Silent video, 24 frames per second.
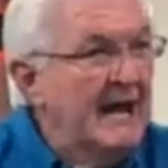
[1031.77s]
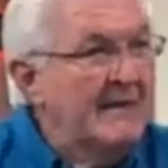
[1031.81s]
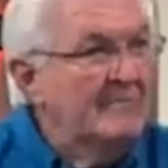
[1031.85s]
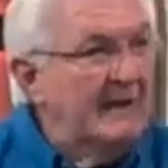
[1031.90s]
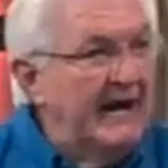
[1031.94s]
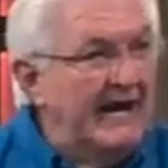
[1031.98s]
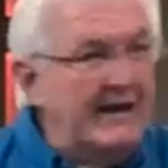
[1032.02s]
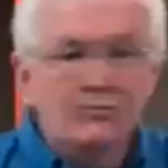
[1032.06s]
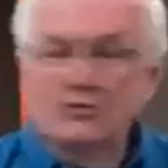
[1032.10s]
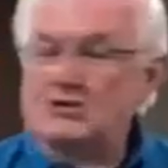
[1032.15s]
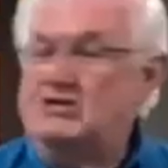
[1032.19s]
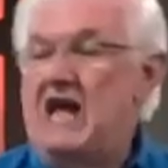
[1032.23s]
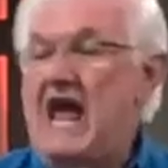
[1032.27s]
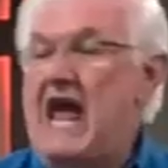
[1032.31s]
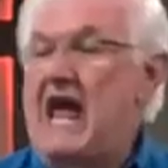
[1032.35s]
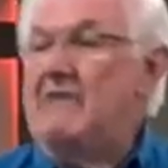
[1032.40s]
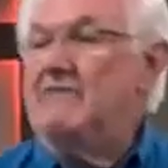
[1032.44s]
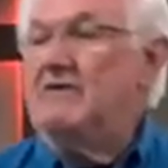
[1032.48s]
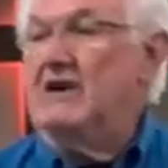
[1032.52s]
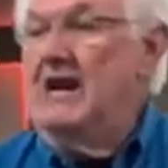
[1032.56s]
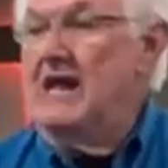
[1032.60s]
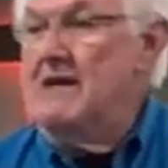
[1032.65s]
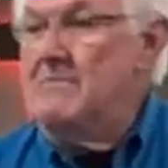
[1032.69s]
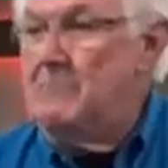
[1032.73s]
But it was
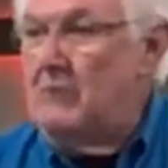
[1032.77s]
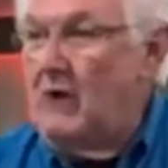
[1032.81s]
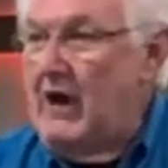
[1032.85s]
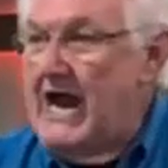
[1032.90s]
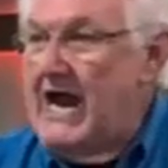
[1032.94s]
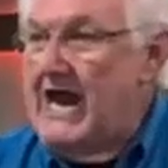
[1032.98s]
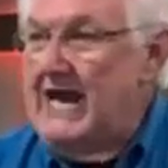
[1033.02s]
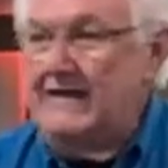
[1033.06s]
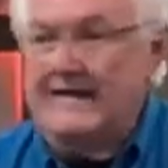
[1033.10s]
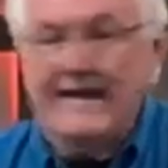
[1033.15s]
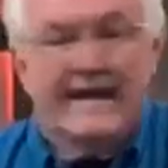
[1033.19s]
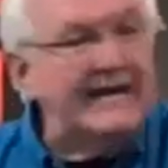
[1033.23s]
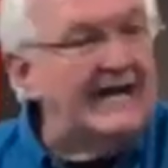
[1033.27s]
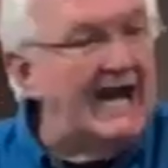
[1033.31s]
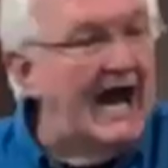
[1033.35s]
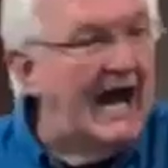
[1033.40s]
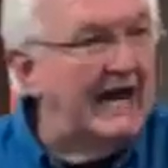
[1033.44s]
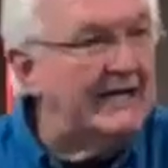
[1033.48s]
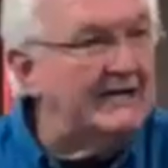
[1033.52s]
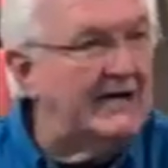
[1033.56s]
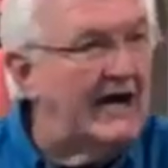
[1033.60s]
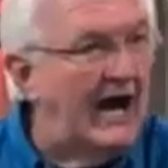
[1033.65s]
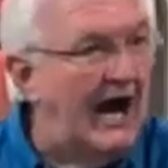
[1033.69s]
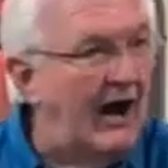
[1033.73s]
heavenly bread that
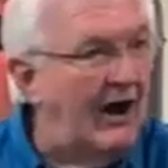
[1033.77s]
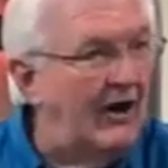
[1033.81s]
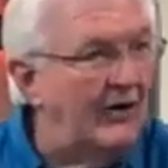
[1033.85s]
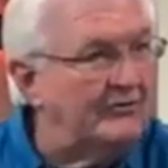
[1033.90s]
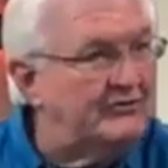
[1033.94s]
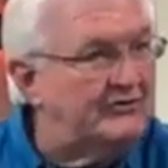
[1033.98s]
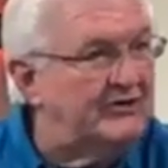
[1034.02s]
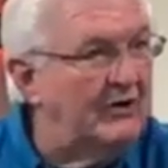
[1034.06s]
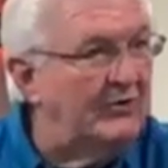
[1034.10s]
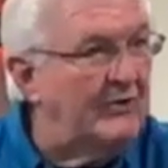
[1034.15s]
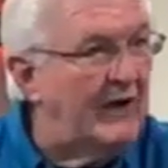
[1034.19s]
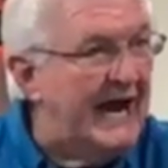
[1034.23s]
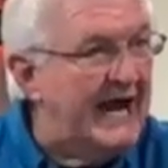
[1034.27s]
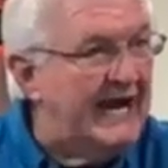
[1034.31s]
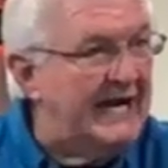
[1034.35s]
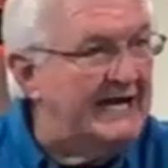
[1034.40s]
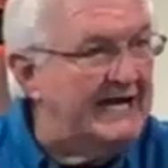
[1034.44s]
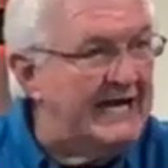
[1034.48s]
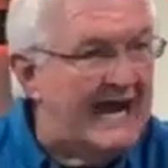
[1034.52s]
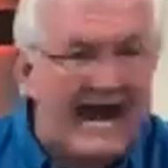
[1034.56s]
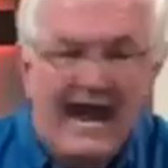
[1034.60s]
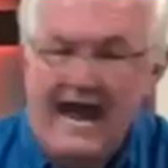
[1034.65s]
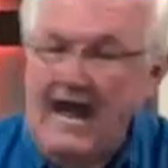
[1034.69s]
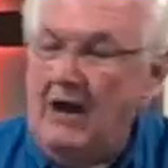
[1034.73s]
God caused to rain
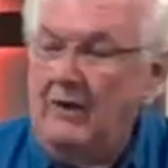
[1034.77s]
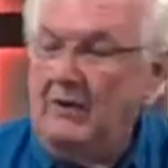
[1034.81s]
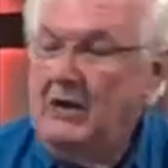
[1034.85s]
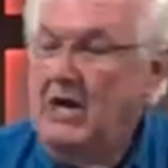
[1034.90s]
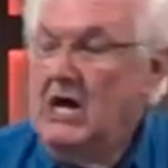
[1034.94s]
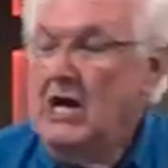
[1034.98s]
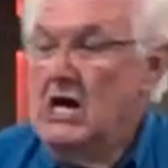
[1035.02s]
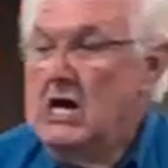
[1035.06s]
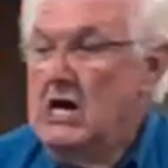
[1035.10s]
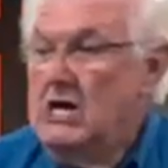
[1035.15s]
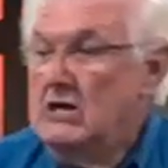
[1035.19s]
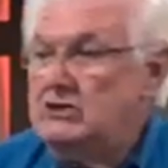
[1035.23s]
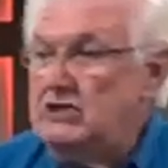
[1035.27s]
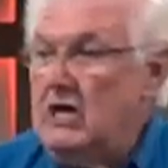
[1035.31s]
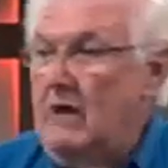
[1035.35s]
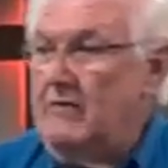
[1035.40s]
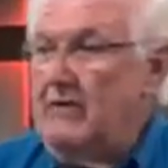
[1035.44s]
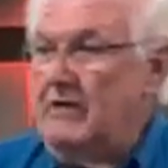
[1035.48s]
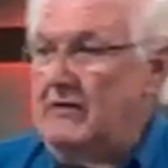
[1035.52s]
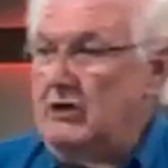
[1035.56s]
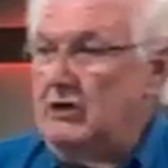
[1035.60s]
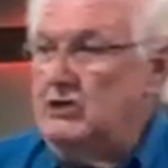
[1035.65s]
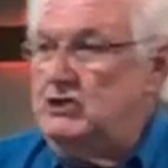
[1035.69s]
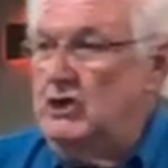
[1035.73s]
down so
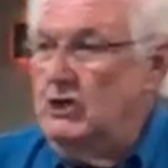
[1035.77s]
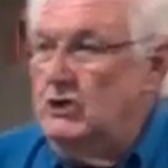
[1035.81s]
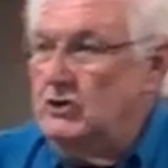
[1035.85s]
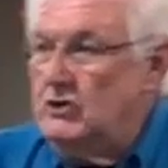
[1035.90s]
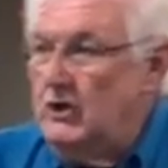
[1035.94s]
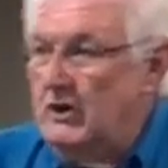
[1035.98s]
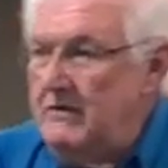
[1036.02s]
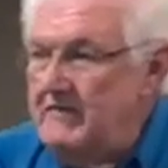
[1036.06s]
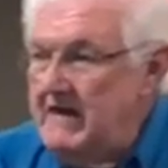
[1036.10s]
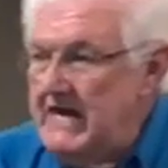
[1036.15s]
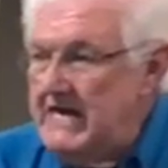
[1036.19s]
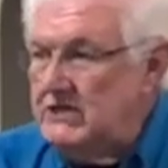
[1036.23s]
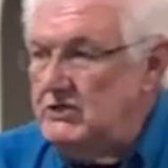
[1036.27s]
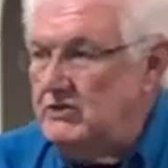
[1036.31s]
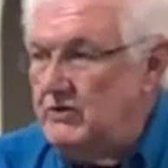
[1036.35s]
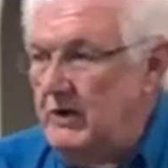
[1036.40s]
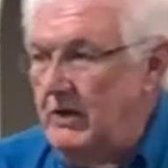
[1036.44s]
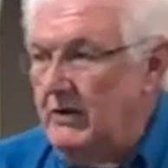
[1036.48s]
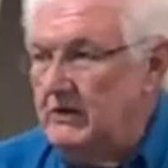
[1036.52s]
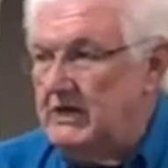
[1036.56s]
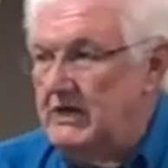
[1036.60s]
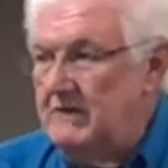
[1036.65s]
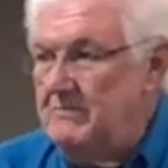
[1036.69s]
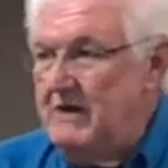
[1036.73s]
that the children of
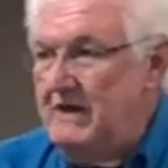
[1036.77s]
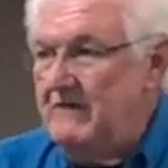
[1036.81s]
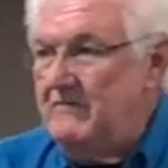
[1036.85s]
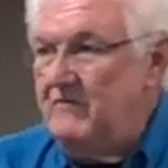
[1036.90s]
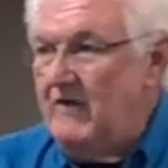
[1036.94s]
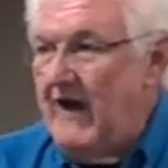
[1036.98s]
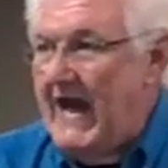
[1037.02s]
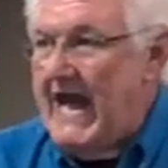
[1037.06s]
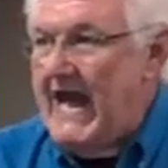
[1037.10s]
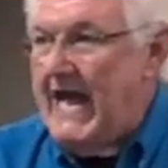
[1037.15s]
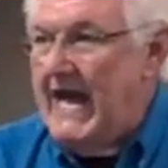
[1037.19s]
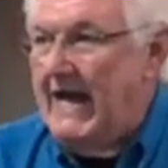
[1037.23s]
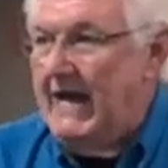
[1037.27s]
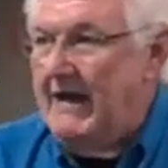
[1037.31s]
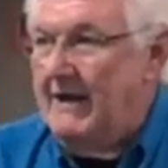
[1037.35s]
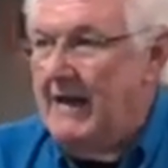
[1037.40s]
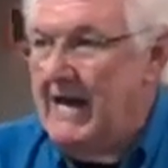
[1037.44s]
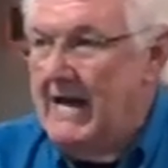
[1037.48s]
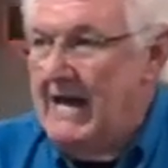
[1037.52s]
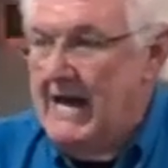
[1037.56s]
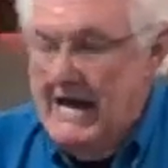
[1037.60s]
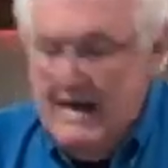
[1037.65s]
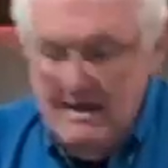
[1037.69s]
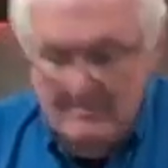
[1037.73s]
Israel could be fed.
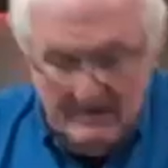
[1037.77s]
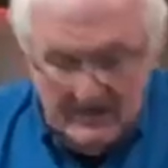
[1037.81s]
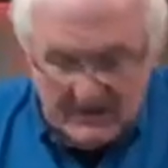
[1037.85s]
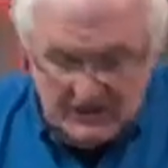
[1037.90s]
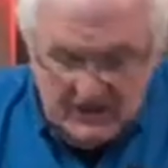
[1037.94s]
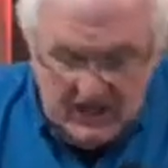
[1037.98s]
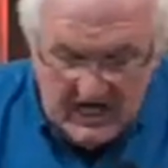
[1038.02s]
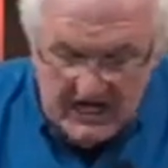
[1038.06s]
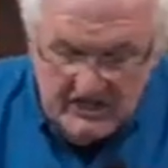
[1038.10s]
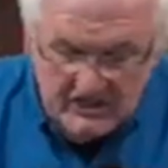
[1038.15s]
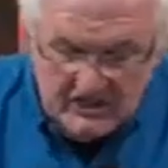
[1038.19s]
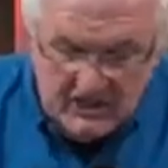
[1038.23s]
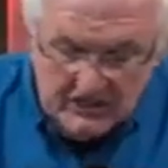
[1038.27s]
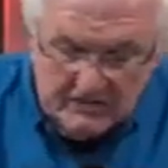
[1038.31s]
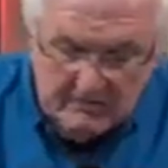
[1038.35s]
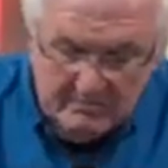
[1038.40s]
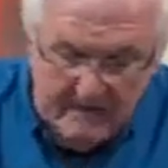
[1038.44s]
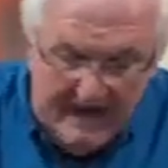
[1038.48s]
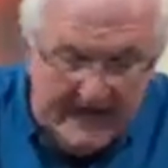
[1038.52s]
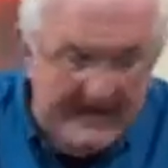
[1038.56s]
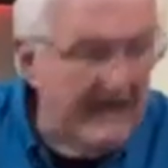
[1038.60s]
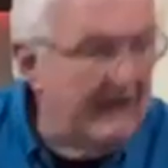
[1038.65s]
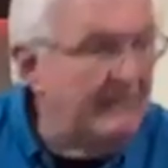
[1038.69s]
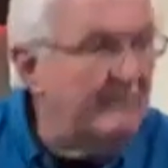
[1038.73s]
But Jesus
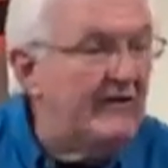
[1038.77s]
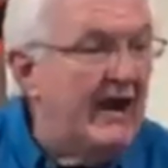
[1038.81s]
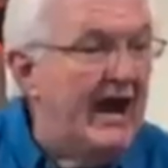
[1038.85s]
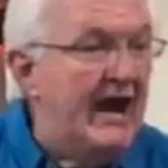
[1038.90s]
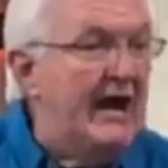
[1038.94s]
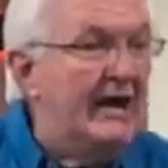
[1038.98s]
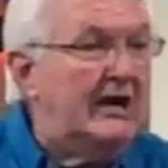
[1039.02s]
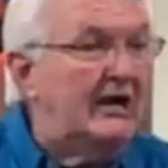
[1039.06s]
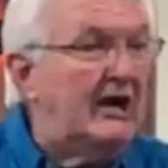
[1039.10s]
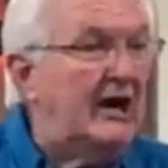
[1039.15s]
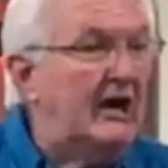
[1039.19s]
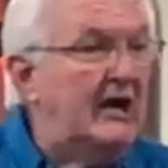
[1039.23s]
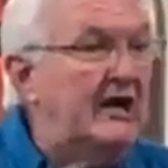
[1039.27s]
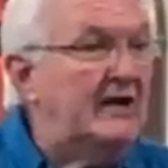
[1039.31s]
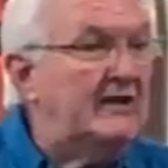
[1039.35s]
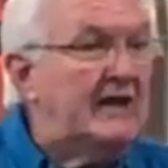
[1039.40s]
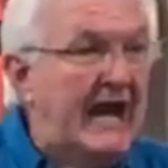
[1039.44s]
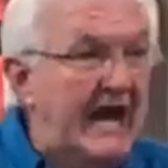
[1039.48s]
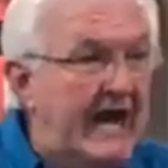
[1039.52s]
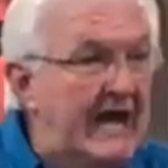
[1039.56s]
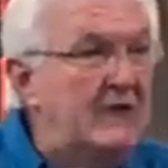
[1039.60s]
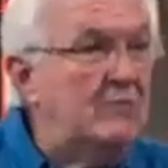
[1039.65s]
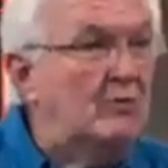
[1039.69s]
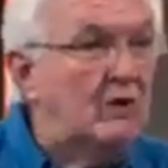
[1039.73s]
made it very clear
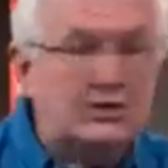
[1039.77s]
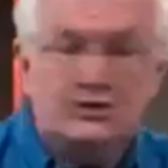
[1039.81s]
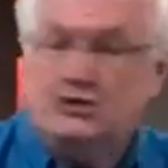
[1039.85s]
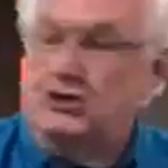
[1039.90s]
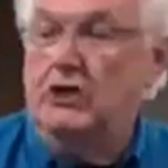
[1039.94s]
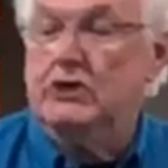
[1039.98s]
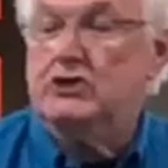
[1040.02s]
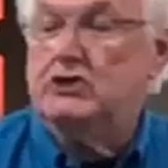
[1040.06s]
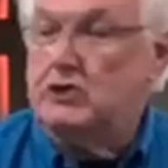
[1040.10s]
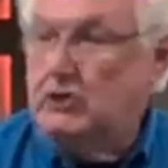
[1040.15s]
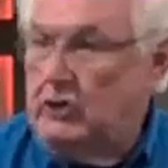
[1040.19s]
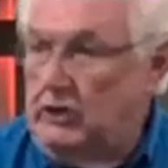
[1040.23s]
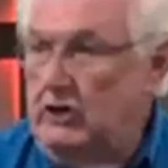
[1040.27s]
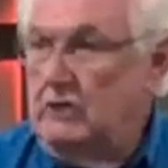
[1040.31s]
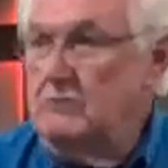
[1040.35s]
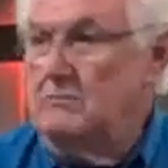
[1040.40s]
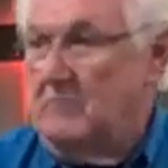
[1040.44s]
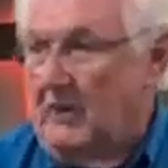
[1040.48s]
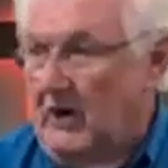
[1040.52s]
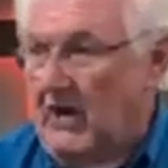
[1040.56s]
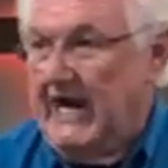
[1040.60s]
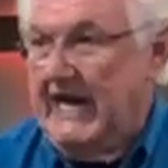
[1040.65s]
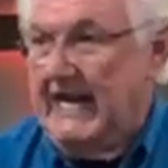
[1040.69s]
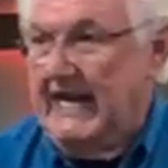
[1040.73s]
that he was the true
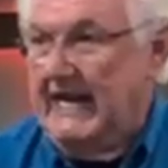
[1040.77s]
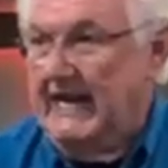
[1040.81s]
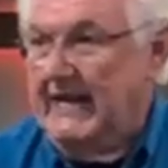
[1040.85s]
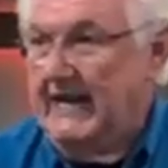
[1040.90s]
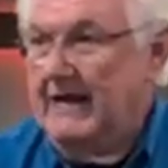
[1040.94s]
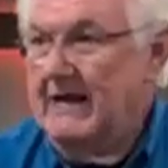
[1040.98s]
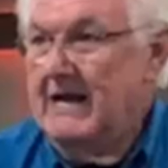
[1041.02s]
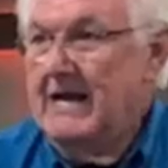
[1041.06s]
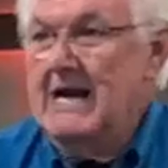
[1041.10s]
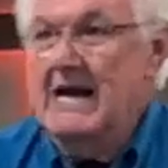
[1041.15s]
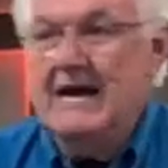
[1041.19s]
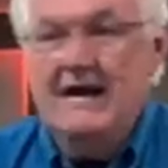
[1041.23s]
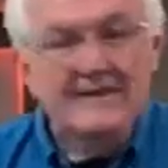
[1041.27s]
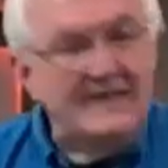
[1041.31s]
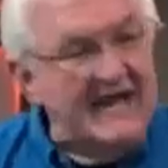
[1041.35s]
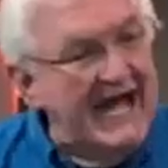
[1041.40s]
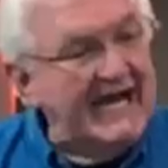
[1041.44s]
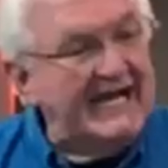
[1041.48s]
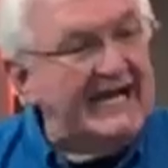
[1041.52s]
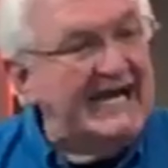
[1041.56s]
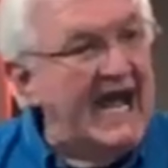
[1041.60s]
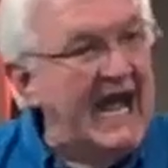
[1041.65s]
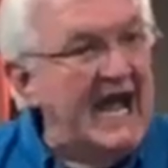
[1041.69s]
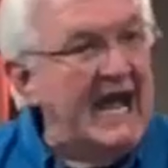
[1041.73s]
bread
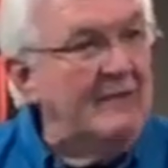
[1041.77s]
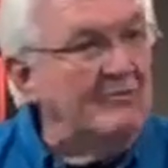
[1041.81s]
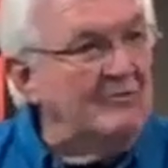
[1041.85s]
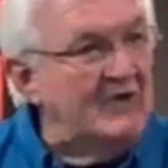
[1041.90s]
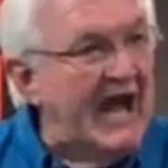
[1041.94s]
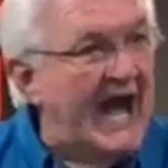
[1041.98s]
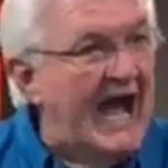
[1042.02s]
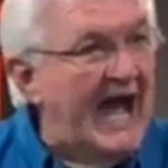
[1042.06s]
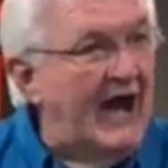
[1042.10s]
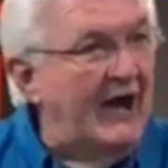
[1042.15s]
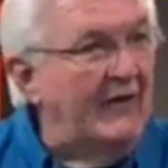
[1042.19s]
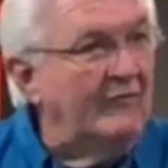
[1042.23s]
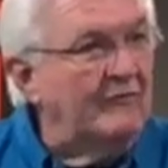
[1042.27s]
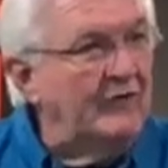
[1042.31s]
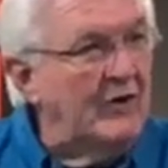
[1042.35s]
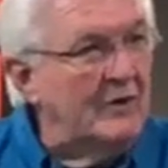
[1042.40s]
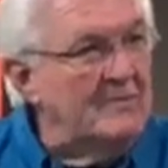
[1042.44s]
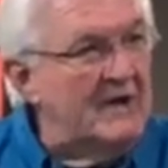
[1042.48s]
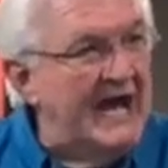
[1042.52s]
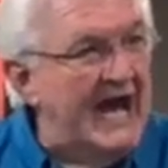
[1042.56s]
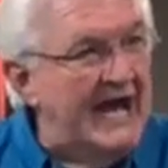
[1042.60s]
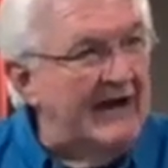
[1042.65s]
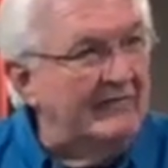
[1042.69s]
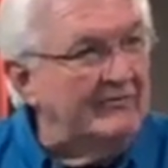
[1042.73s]
that came down from
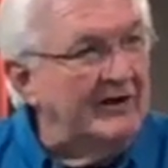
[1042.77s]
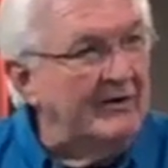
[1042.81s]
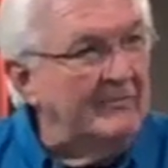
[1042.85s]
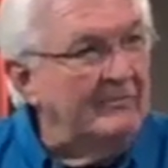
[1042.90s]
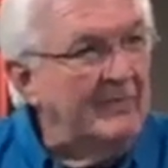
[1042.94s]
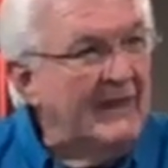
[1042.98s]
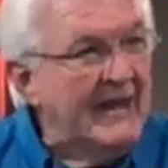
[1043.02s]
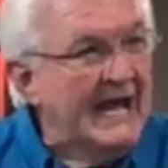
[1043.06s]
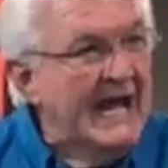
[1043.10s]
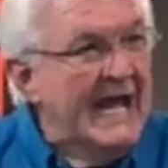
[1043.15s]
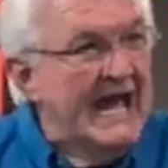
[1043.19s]
heaven.